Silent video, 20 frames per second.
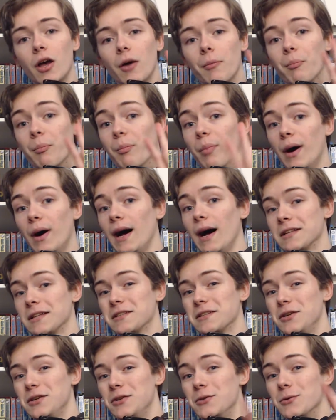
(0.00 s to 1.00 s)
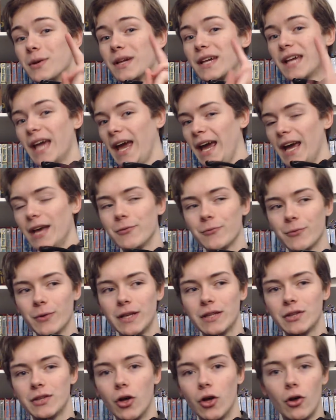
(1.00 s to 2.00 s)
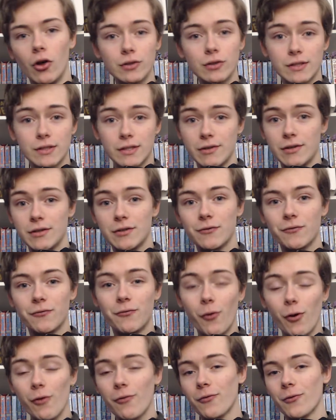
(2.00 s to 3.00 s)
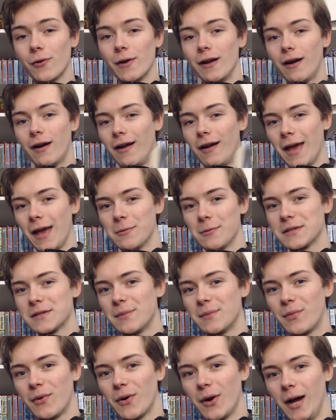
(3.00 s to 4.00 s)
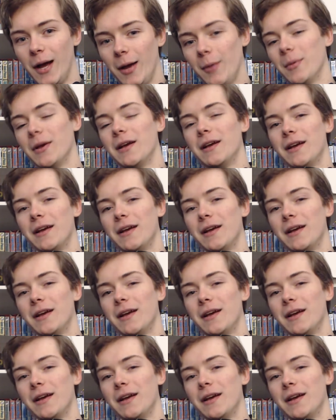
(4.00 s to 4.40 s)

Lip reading: But you can read the whole series for free on Amazon Prime,